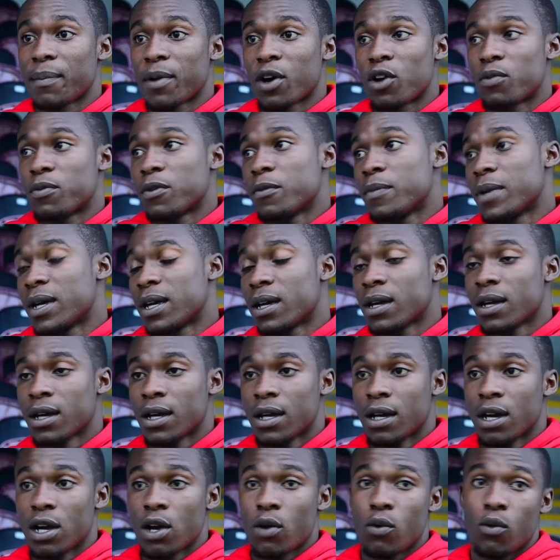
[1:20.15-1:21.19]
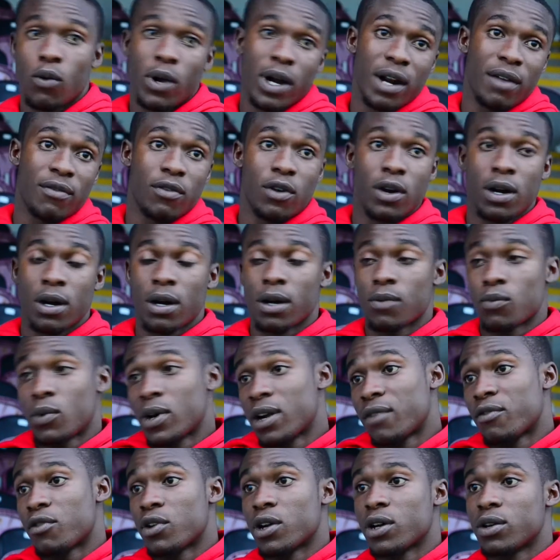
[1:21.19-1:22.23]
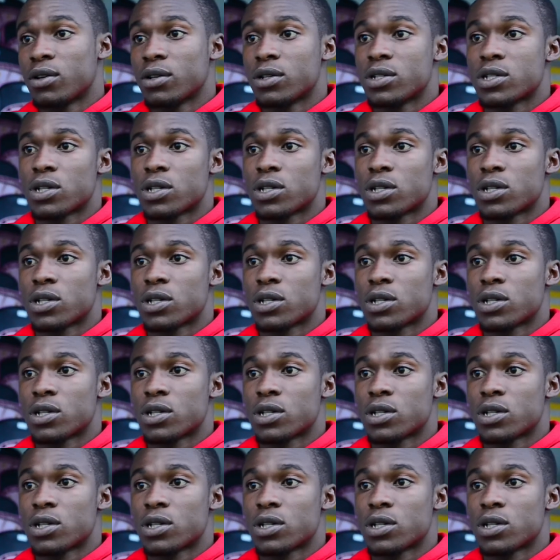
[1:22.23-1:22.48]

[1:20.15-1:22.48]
helping me whenever he could.